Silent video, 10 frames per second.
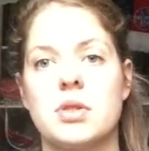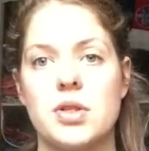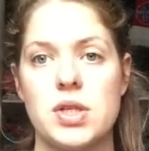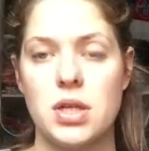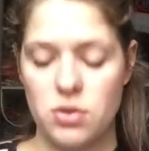
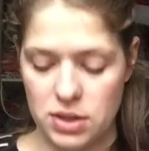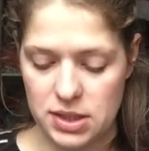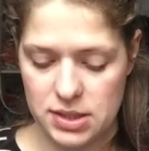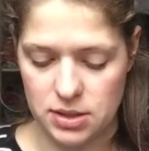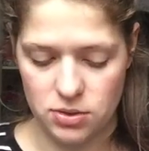
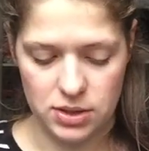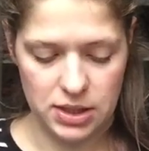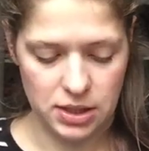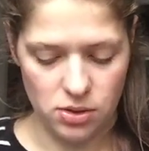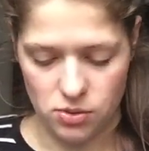Slowly,
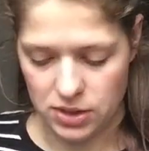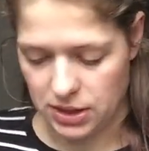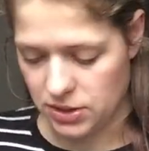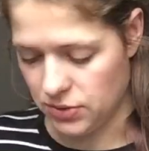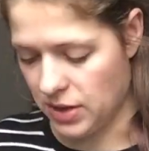slowly
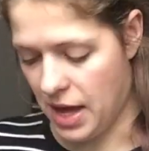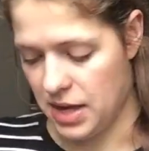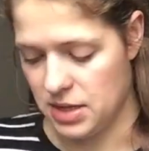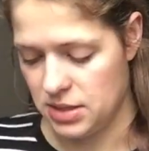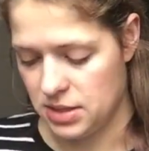going to the
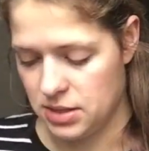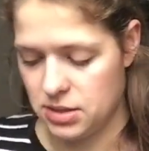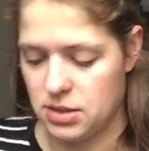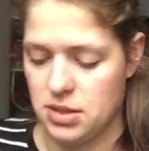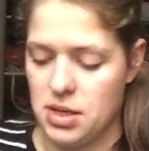end.
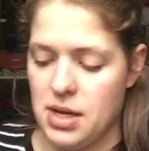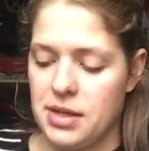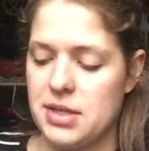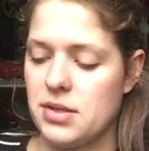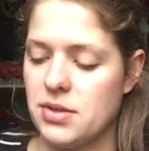
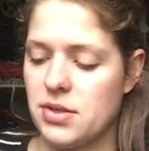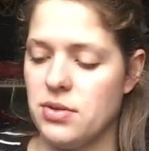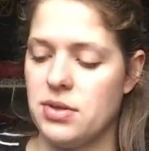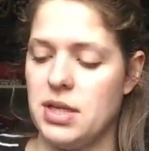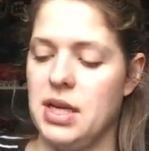This is
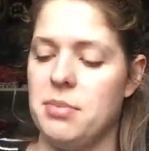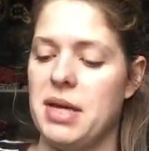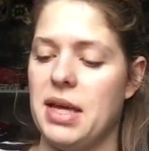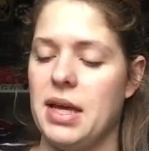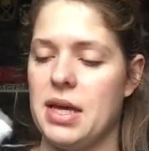also an
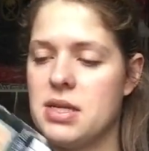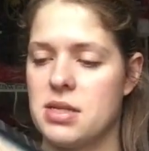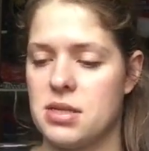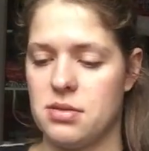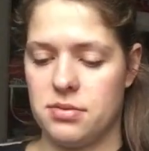eBay
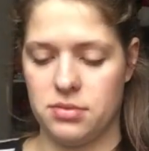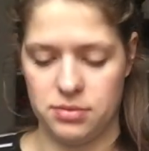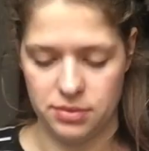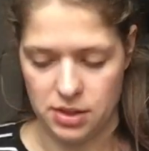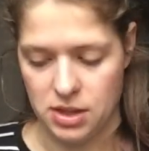kit.
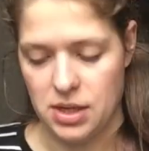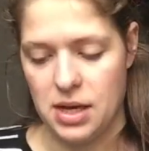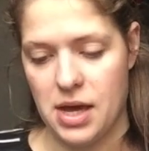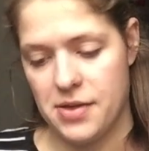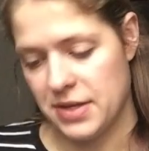
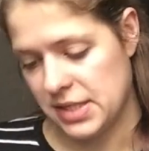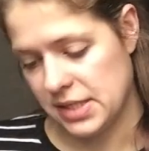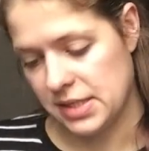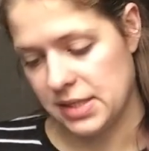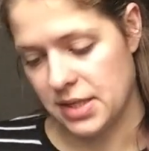And this
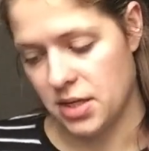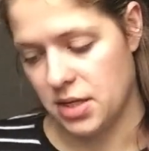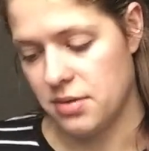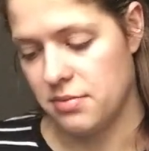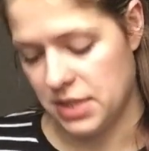is
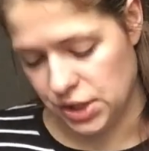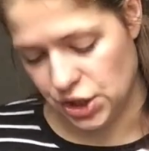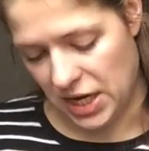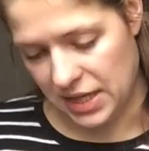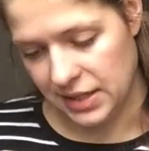a
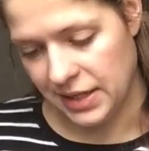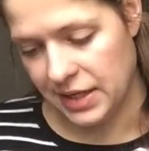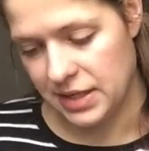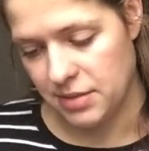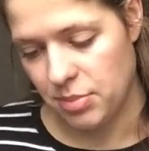Jan
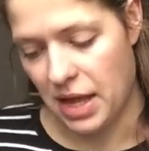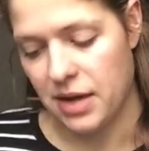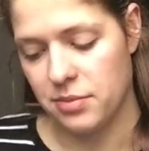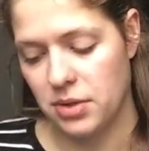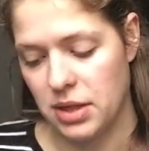Lynn
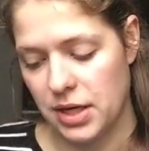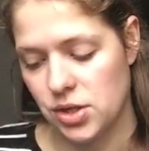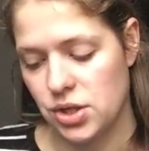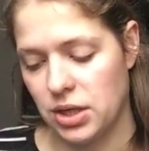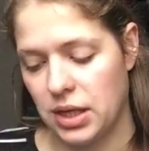Platinum
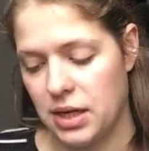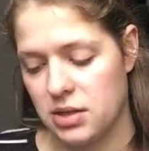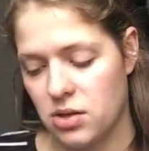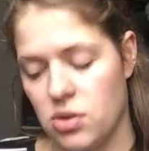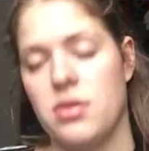Collection
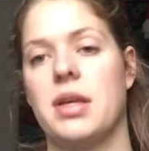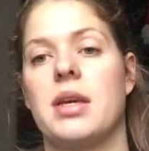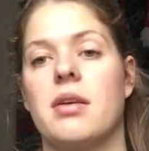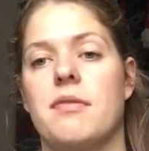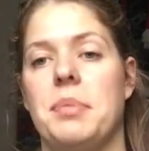kit called The
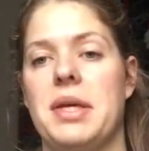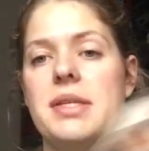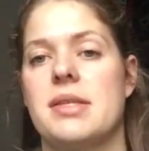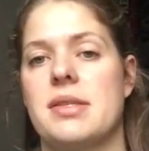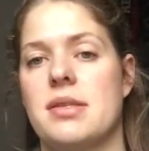King of
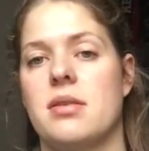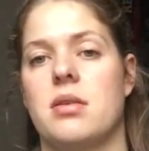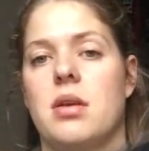Beasts.